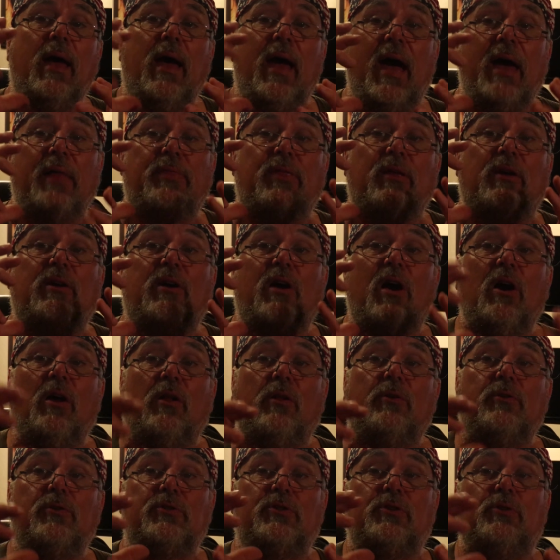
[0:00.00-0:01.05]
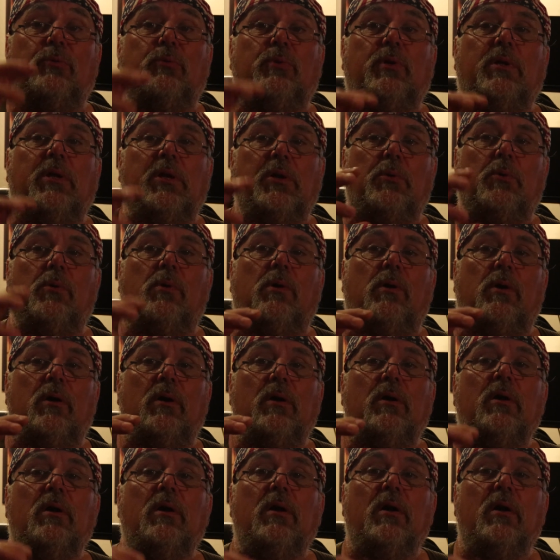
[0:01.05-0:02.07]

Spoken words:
at the colors it really were.